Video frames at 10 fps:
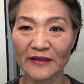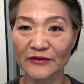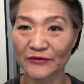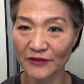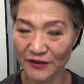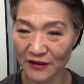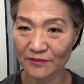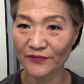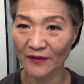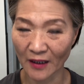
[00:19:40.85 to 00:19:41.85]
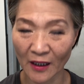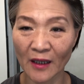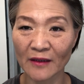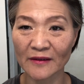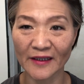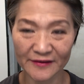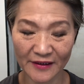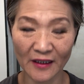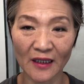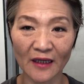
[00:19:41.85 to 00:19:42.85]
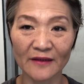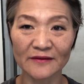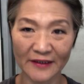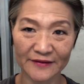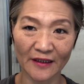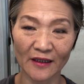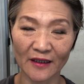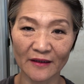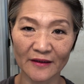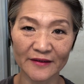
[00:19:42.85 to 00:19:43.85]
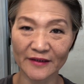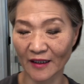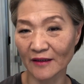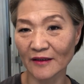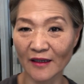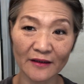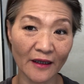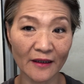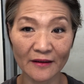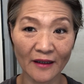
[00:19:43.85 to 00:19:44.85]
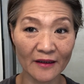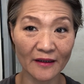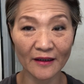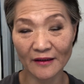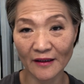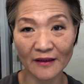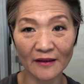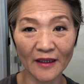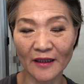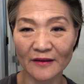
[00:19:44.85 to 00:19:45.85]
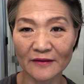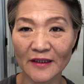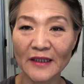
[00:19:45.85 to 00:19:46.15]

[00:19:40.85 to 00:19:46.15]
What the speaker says: you keep on and on and on and on,